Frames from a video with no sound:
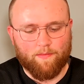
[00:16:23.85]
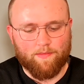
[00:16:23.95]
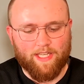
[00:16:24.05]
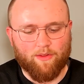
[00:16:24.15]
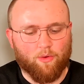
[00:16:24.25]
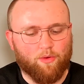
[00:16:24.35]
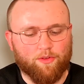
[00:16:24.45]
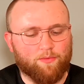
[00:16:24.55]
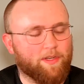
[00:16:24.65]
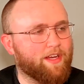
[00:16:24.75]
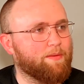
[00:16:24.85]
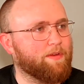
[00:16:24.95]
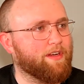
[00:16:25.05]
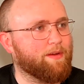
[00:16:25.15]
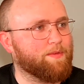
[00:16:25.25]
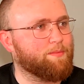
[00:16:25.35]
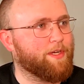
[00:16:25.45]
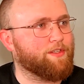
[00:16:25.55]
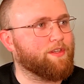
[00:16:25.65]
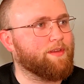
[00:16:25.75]
Taylor Holder's been hyping it up,
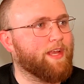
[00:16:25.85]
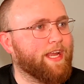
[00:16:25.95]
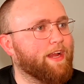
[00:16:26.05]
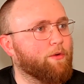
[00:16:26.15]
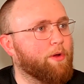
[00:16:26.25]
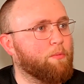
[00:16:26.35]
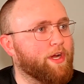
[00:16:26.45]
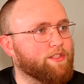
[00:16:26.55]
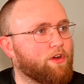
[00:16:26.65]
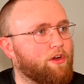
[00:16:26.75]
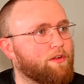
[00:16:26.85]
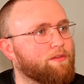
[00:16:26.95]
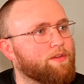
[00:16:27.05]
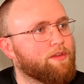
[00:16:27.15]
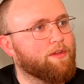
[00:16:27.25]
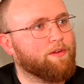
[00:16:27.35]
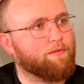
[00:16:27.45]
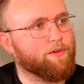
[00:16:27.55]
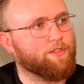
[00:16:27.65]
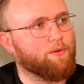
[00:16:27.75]
especially hanging around Bryce Hall
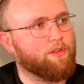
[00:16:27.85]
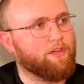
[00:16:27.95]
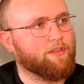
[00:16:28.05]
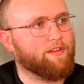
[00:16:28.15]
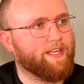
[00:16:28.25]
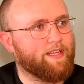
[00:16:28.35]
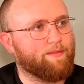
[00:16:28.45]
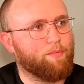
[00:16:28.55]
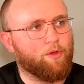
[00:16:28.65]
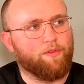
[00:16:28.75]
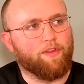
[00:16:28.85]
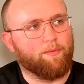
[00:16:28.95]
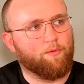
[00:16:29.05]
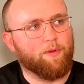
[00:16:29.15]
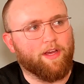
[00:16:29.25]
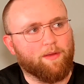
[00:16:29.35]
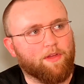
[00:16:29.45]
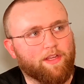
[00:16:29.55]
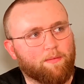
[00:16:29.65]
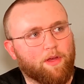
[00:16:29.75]
for so long. Like, both of them have been
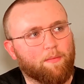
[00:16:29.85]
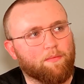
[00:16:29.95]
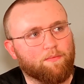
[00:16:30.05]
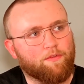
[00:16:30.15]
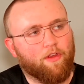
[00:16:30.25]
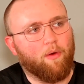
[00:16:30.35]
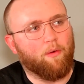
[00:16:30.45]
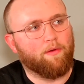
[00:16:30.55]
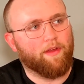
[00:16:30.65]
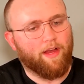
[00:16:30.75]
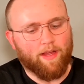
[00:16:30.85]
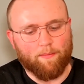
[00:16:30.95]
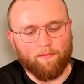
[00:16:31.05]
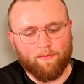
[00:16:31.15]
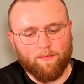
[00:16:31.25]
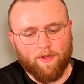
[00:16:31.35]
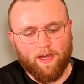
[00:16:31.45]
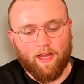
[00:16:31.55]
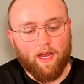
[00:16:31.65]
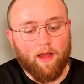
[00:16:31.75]
hyping him up. So I'm
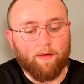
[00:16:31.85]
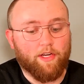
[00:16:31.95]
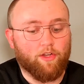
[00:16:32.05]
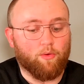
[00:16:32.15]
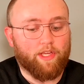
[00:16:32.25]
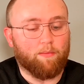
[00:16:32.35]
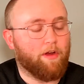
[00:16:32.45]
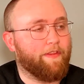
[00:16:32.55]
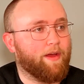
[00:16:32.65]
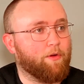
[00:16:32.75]
going to go Gibb on that